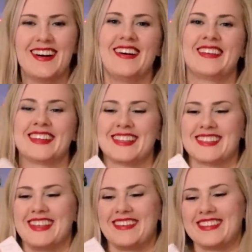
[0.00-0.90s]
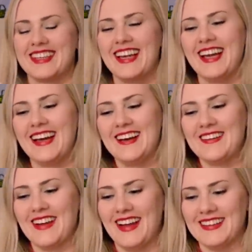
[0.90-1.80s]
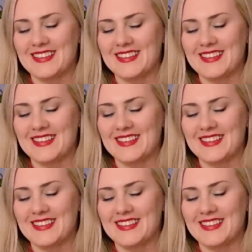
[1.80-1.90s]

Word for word: Oh, that's cute. Okay,